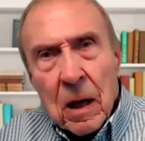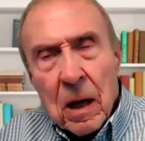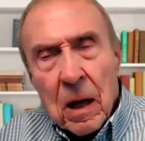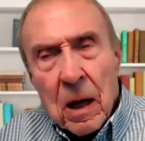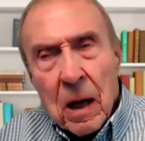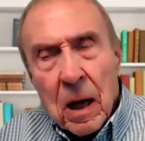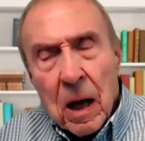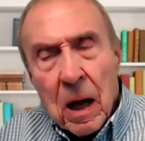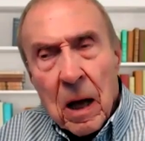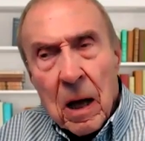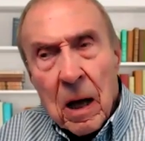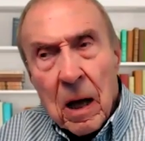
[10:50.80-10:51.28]

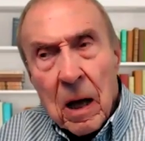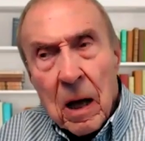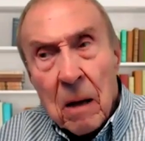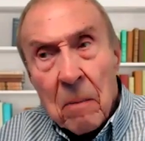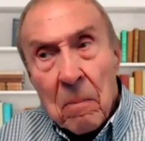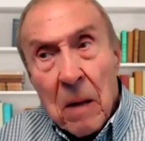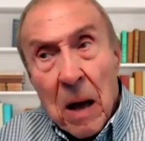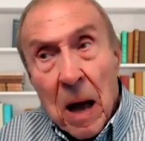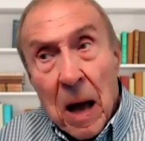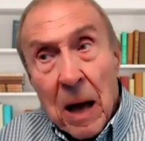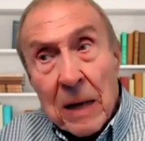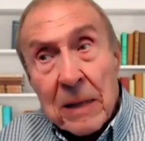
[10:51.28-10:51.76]

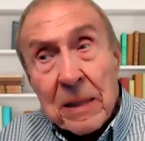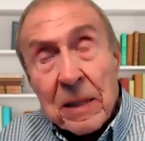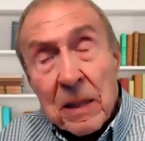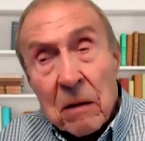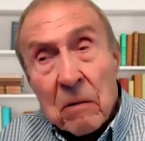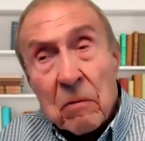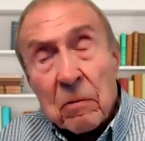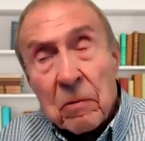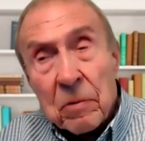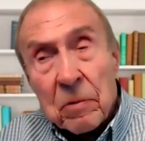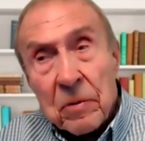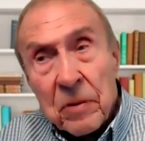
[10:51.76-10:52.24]
I
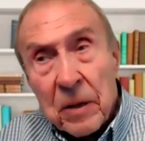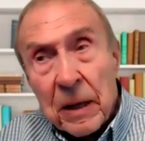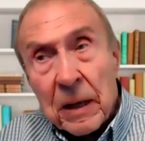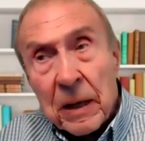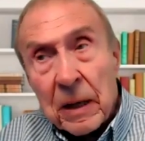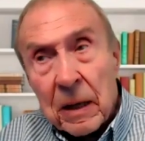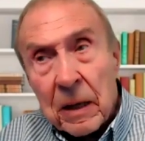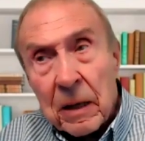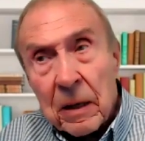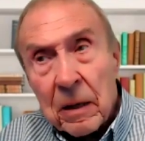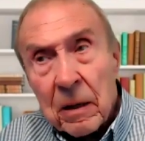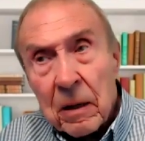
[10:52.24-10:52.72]
don't
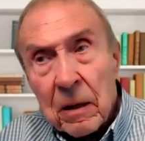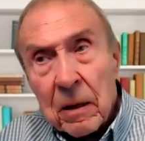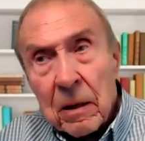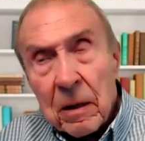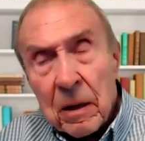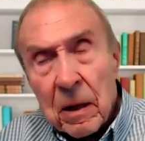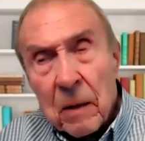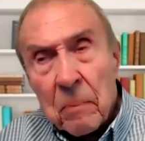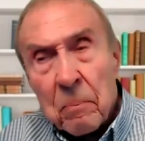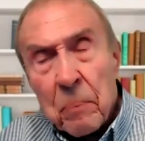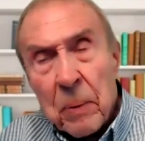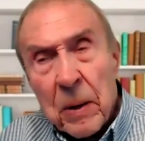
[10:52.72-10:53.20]
think
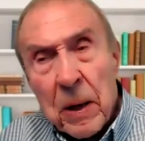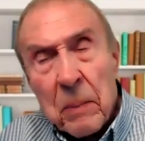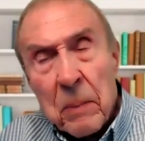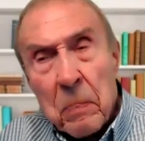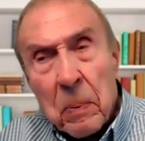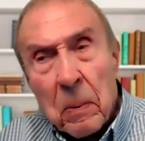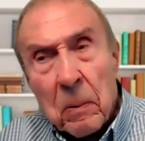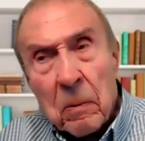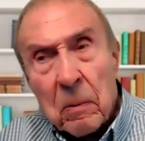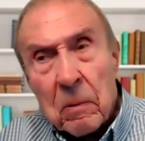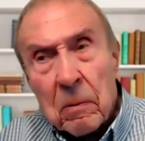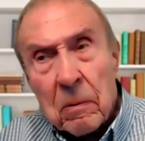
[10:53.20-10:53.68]
that
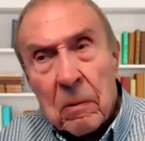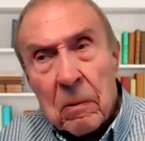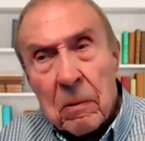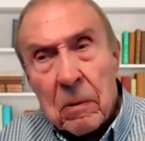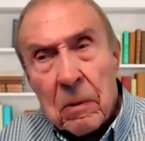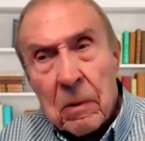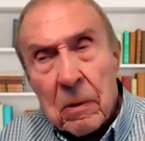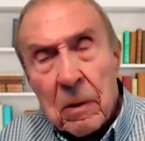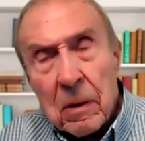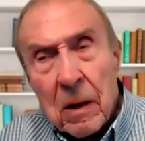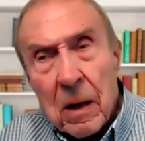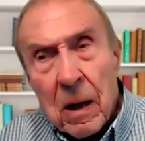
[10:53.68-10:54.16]
people
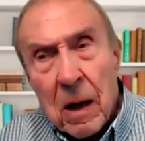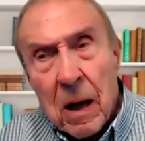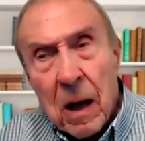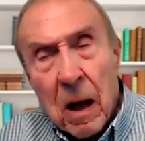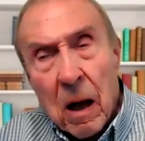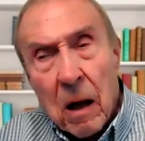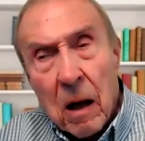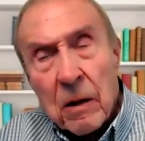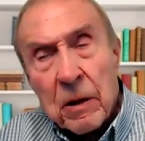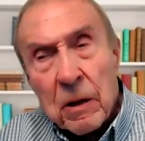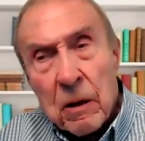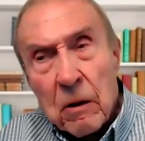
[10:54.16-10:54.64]

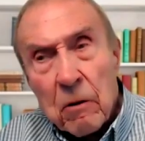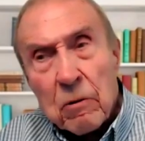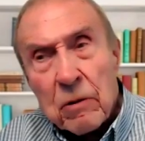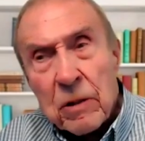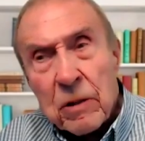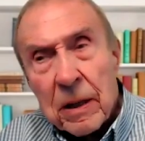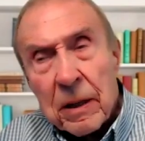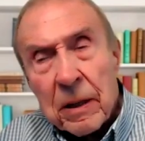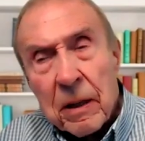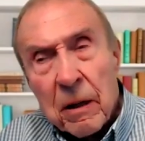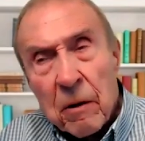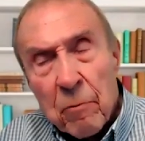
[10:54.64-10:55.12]
are
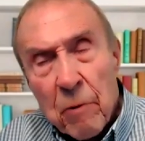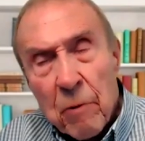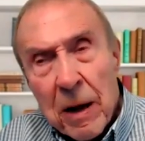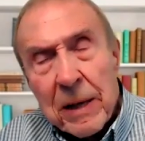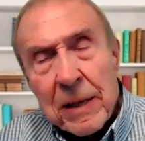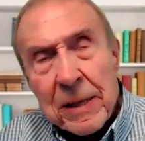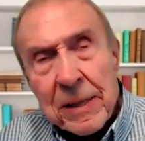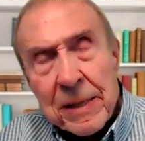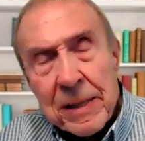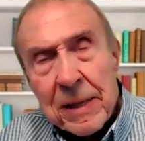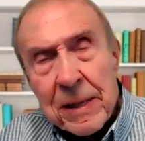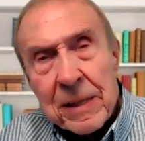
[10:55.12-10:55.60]
using the
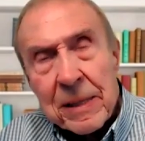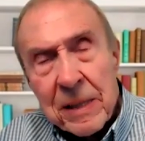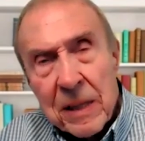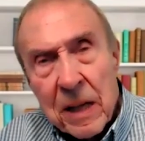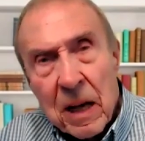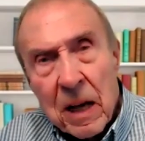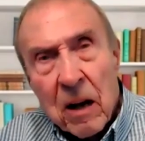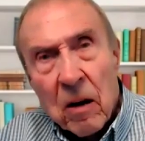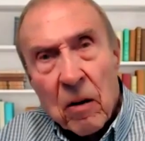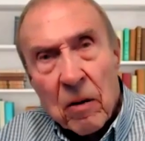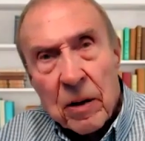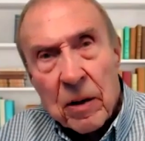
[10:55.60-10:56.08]
racist
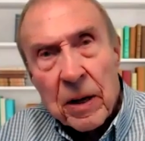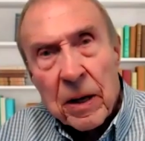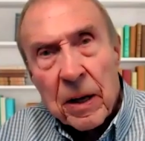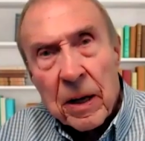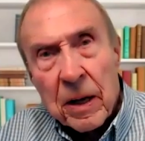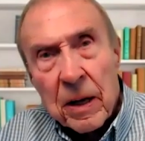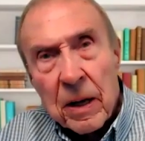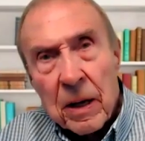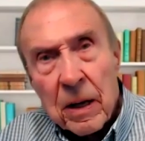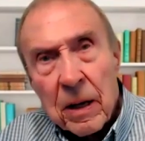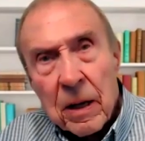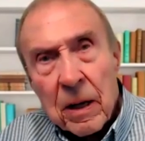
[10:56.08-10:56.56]
card
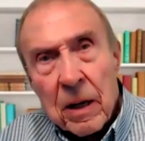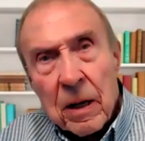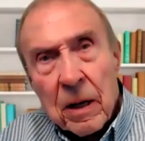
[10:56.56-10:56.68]
here.